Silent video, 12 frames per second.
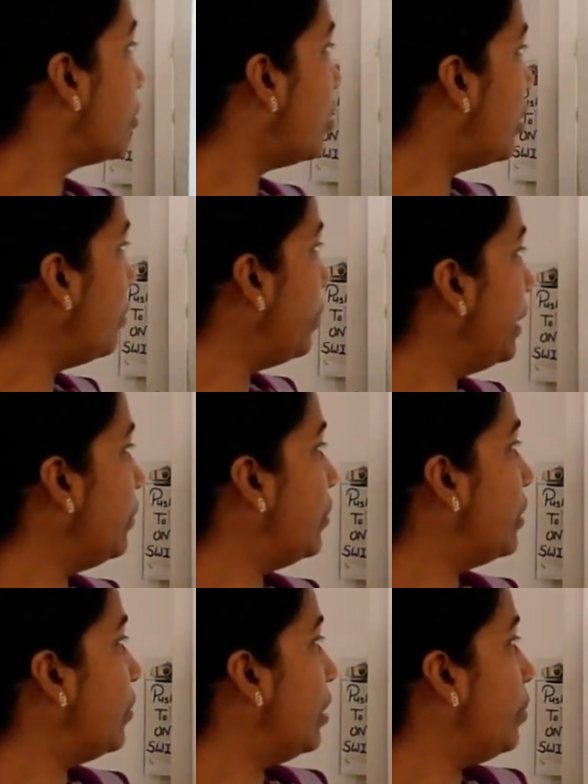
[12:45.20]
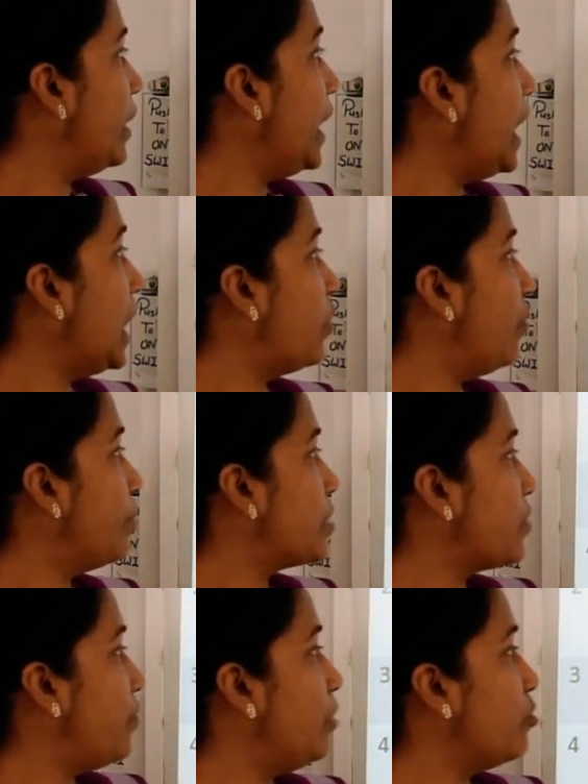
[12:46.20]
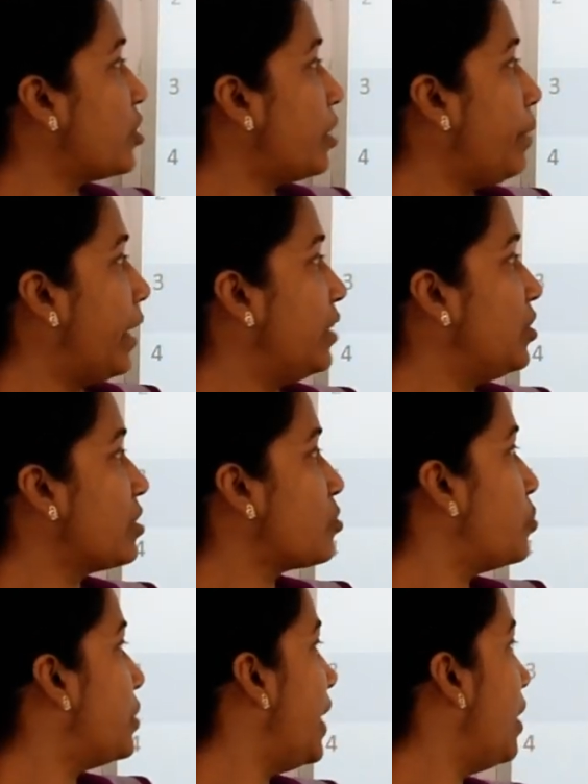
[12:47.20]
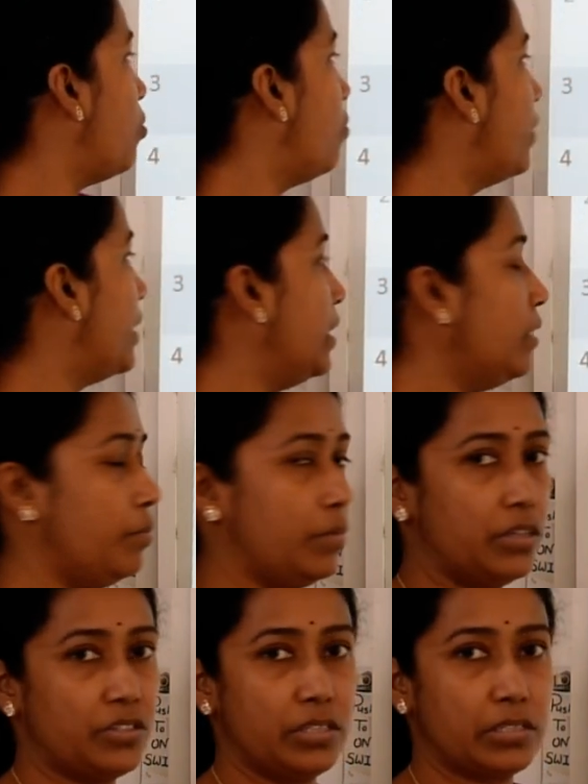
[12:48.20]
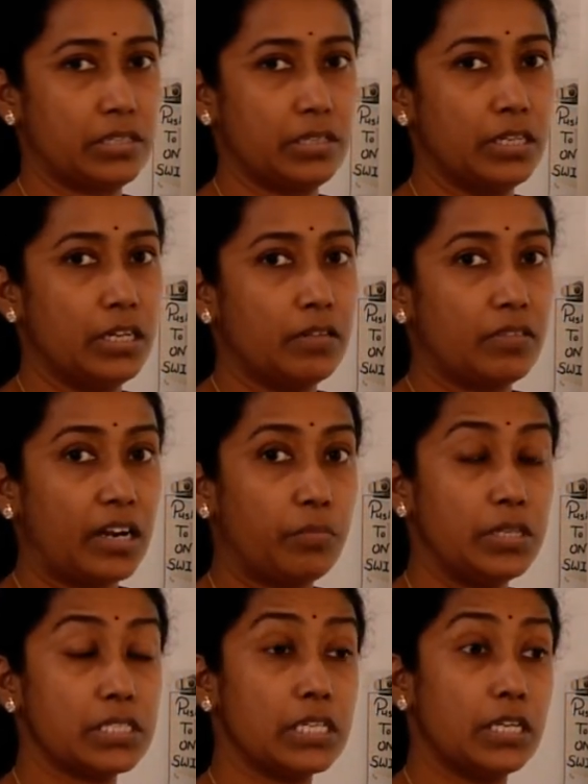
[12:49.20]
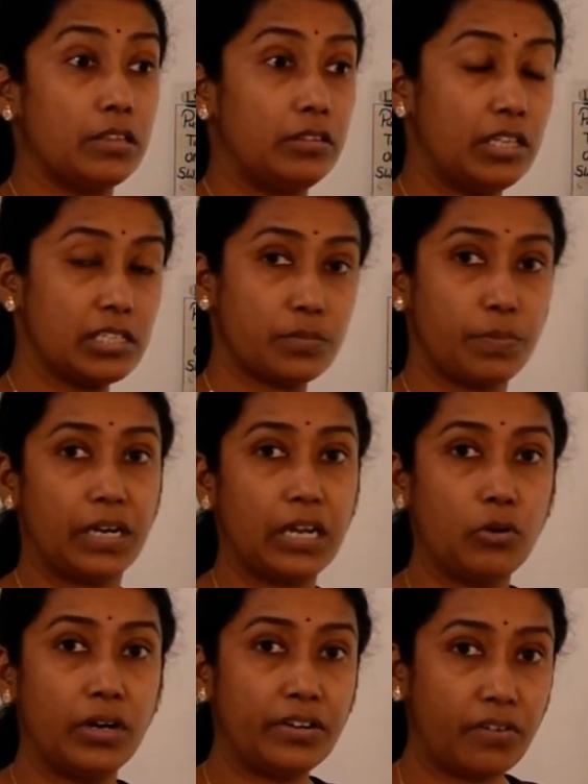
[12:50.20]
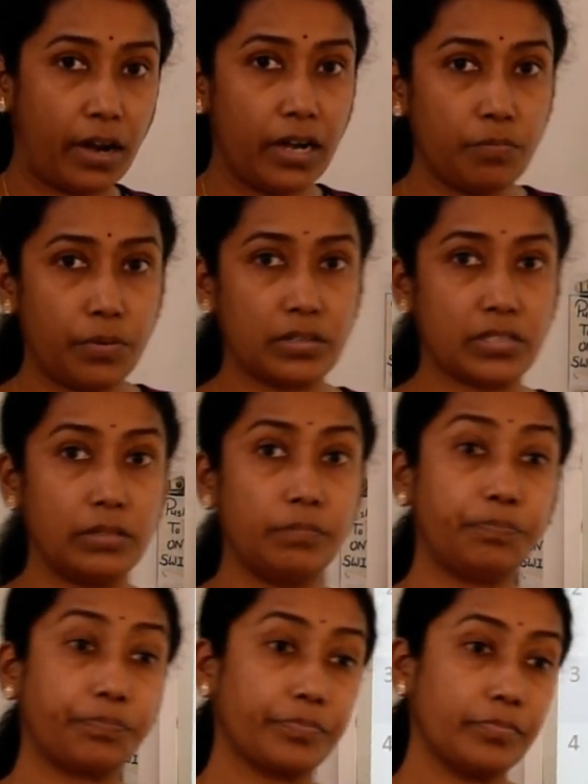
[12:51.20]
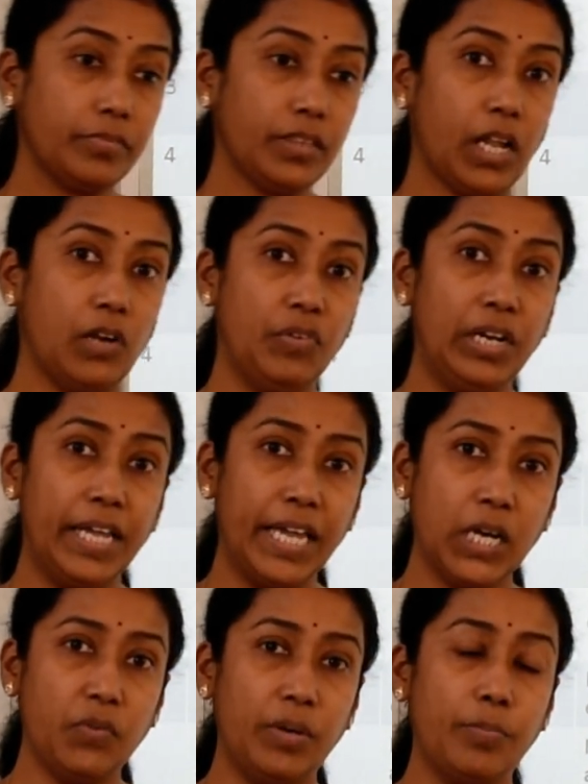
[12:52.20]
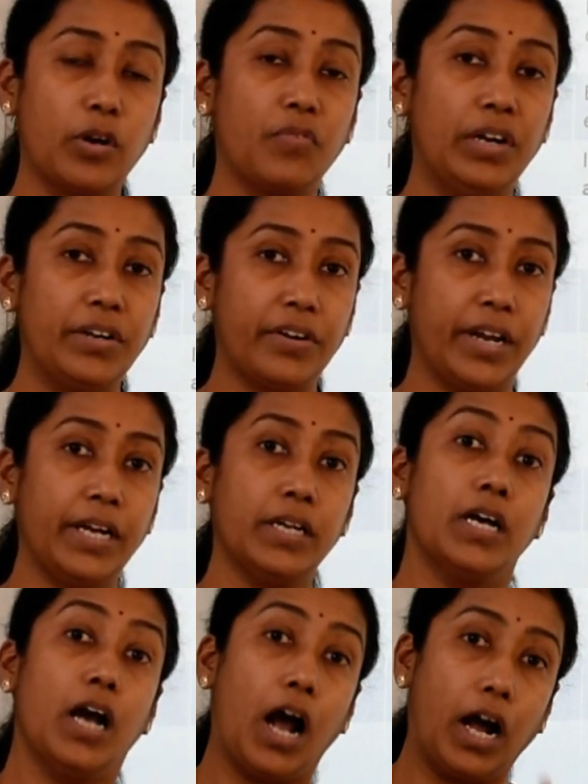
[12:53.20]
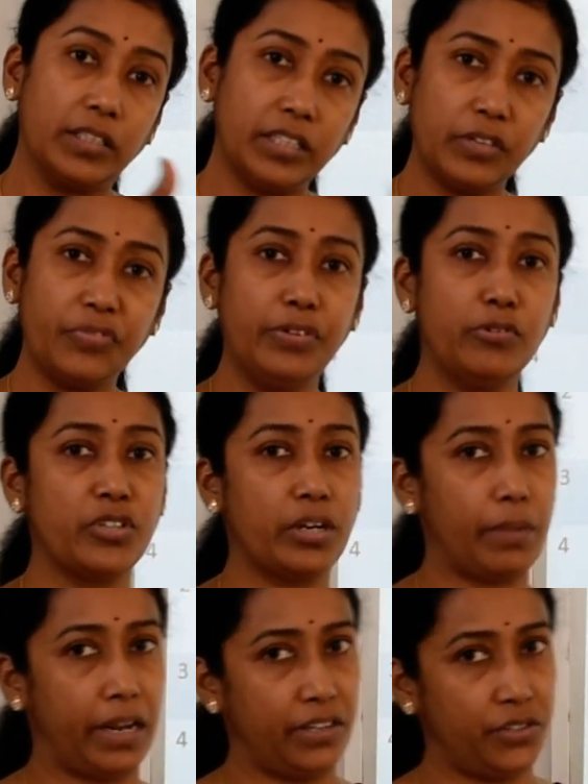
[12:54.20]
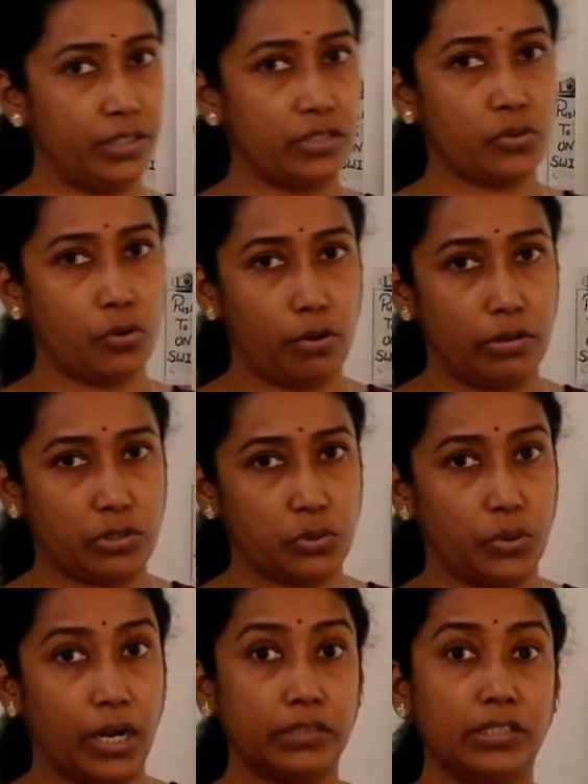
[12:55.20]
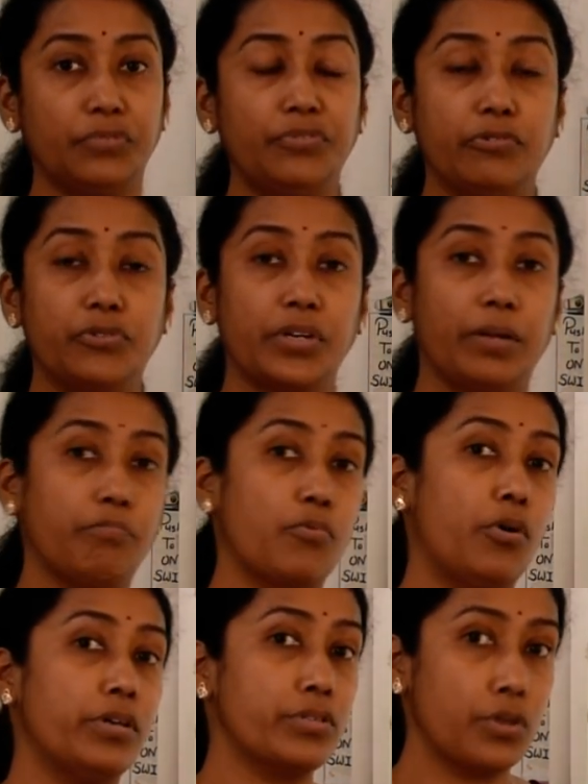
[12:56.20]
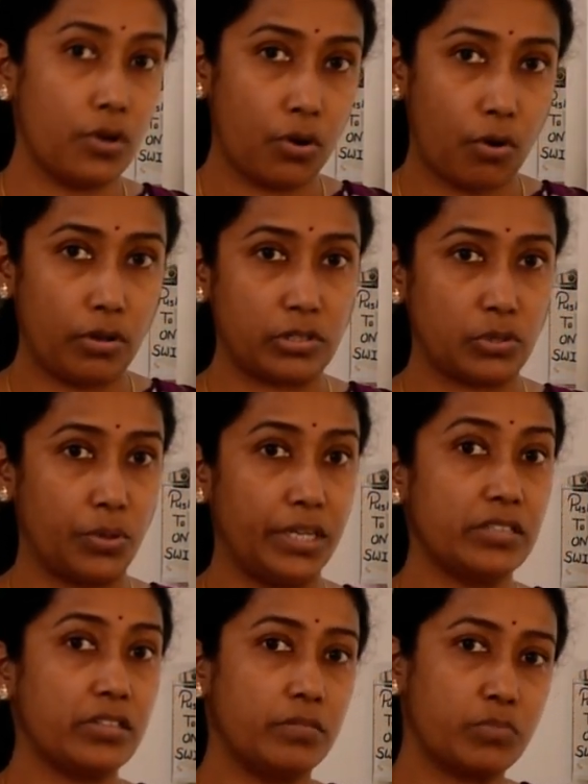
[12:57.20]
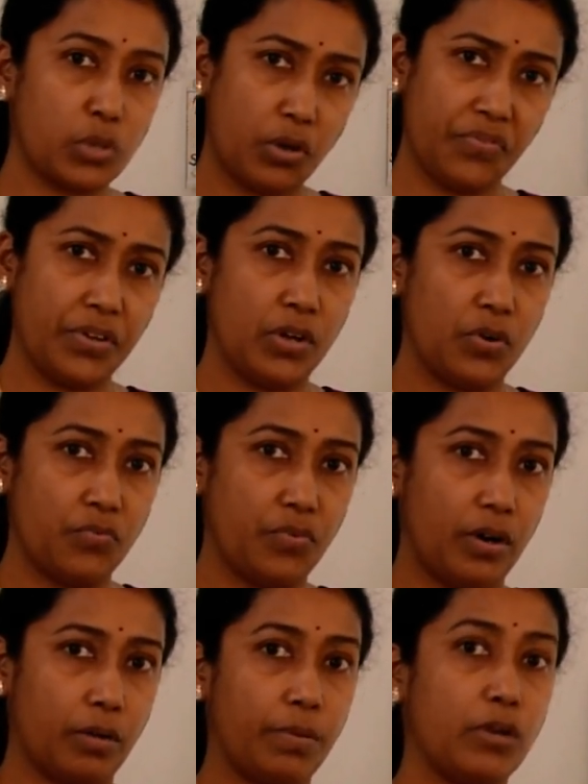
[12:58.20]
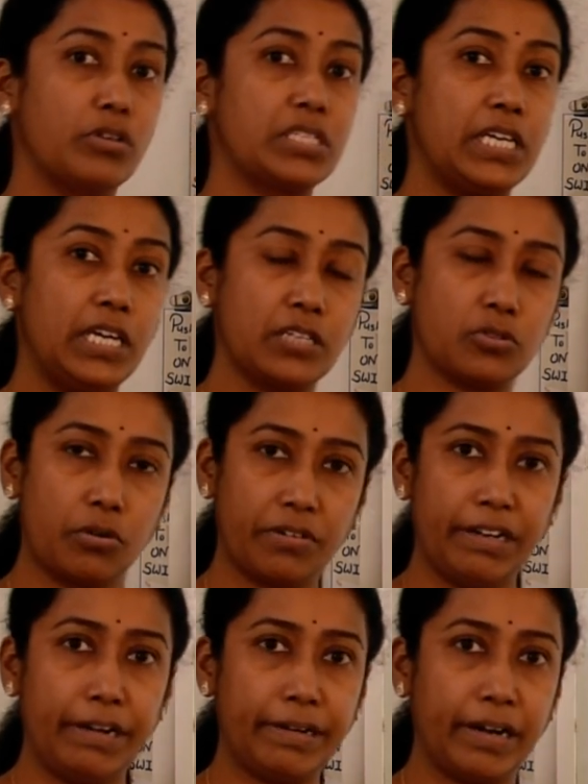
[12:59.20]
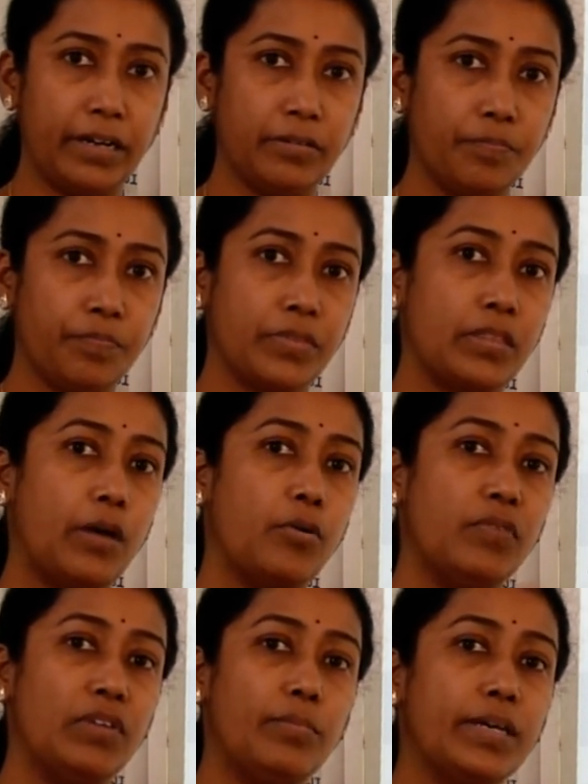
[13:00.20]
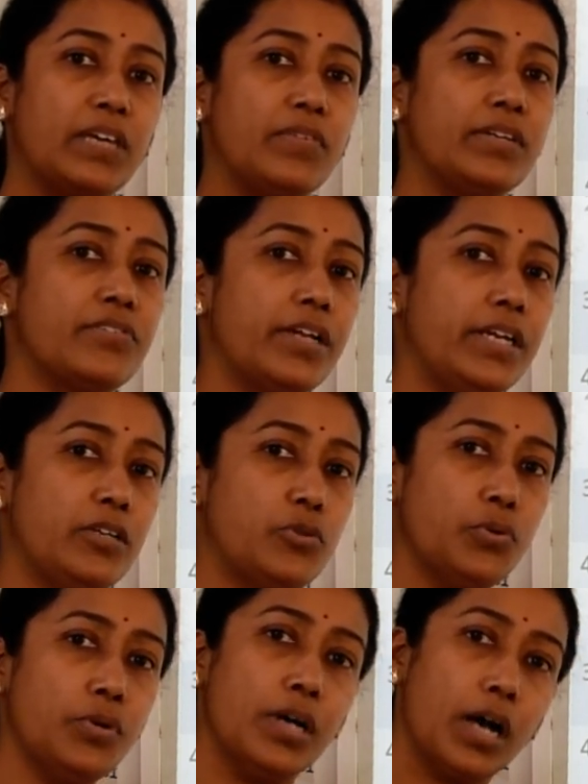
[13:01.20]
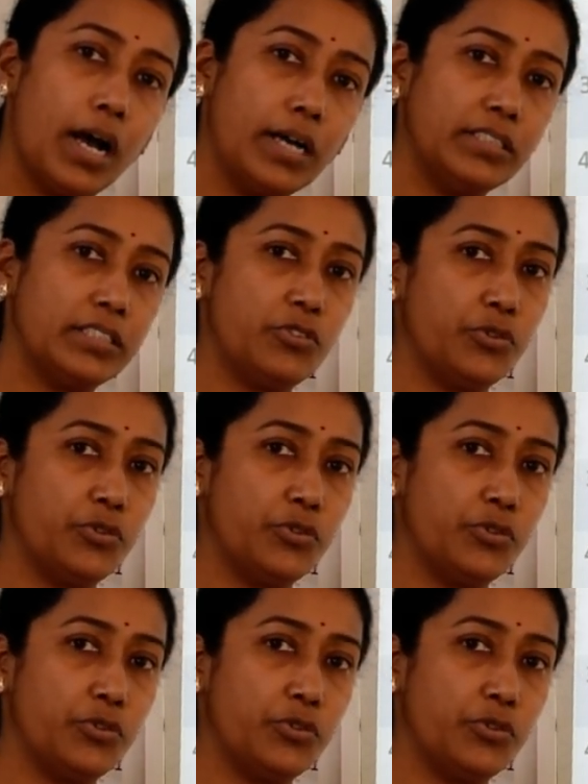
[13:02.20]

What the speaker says: Third benefit will be equips future managers to take over in emergency. That means this particular trained person will equip or will train other future managers also, other future employees also in terms of work, because he is already trained, now he will be giving training to other